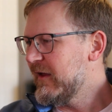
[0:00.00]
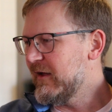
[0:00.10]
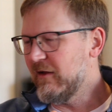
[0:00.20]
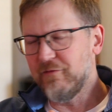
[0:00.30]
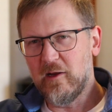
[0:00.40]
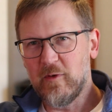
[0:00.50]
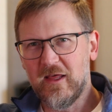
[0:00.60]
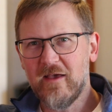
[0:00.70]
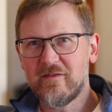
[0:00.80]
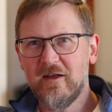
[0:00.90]
if
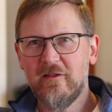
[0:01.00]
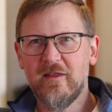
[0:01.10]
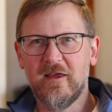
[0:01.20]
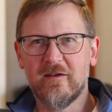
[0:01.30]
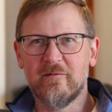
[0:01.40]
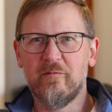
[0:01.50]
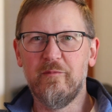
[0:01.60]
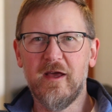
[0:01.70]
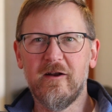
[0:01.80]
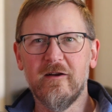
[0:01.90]
anybody has anything
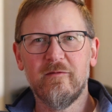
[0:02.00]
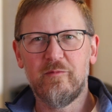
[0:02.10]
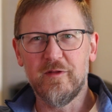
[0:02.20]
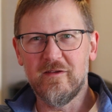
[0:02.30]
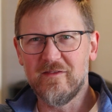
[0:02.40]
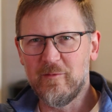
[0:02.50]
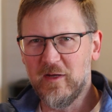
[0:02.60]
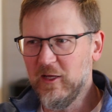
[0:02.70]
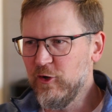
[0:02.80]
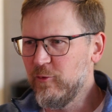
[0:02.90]
better, please let
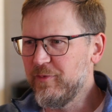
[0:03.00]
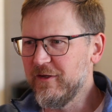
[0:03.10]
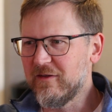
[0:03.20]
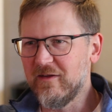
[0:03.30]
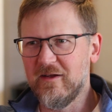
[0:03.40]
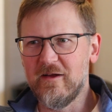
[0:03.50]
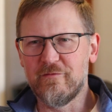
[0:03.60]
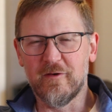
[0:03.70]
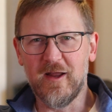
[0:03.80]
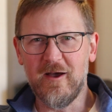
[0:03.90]
me know. But
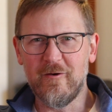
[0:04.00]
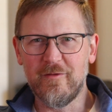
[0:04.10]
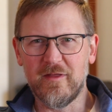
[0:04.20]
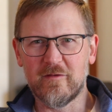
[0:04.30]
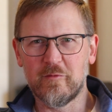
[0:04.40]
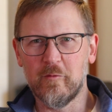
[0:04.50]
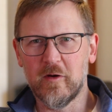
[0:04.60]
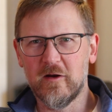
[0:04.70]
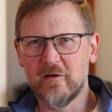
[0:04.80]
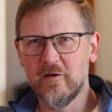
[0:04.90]
for now, that's what
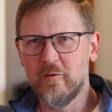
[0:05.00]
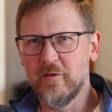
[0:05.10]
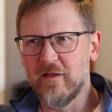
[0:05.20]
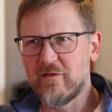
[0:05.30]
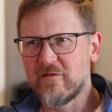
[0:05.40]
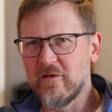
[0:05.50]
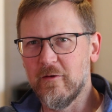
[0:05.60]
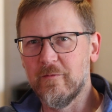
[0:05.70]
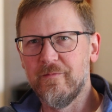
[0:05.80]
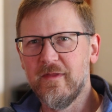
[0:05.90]
we're going to go with.
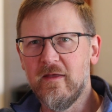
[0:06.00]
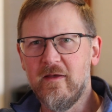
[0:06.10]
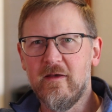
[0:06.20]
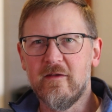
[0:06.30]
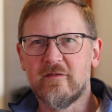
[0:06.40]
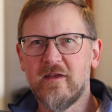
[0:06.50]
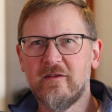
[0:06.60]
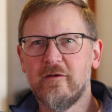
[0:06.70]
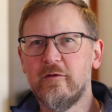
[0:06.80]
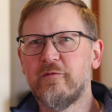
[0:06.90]
So stay
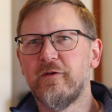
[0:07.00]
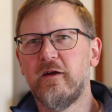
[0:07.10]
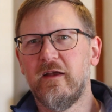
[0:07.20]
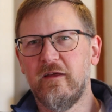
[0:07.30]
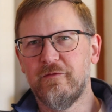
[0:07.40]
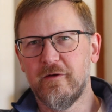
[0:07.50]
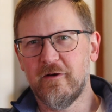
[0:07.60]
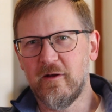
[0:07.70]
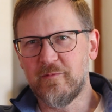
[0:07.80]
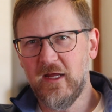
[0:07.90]
tuned for any
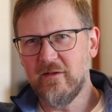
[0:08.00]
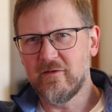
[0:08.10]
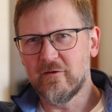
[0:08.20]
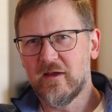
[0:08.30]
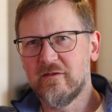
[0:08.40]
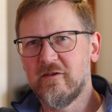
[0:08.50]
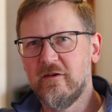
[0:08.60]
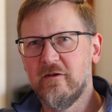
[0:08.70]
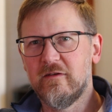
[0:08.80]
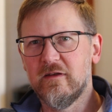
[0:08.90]
further updates. I'll
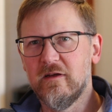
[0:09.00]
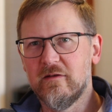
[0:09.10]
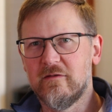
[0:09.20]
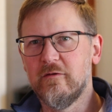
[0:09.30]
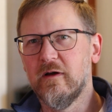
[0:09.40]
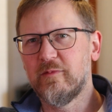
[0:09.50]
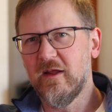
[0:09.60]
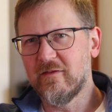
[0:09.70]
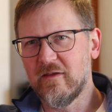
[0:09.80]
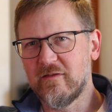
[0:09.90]
continue to do
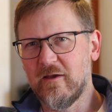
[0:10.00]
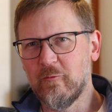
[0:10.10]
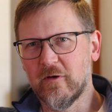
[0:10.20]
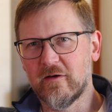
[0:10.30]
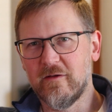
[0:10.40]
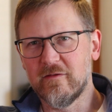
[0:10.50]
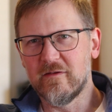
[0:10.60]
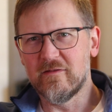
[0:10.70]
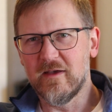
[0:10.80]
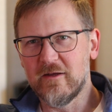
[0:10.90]
updates as I work on the
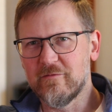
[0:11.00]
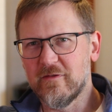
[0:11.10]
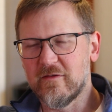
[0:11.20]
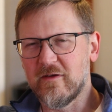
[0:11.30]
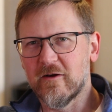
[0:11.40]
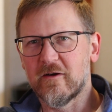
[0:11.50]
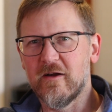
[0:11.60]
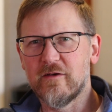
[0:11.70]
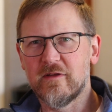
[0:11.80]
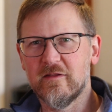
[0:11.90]
design for this
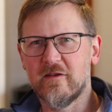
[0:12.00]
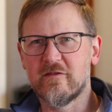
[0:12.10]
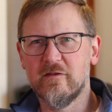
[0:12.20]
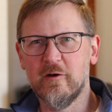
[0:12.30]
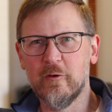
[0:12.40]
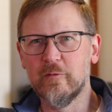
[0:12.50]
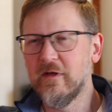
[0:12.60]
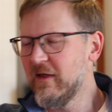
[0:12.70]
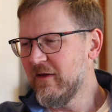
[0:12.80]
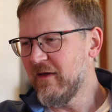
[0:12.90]
aircraft and let you know
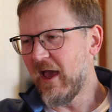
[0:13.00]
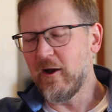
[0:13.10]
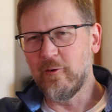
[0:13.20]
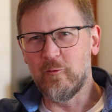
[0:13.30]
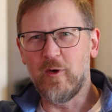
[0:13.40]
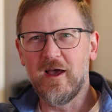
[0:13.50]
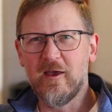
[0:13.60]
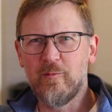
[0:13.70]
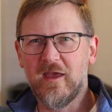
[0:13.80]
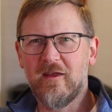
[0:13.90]
how and why
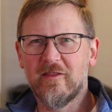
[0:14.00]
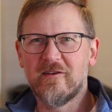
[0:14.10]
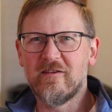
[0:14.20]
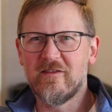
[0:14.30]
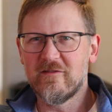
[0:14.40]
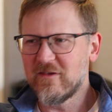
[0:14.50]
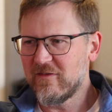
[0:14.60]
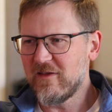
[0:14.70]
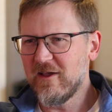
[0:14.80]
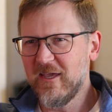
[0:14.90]
I'm making the decisions I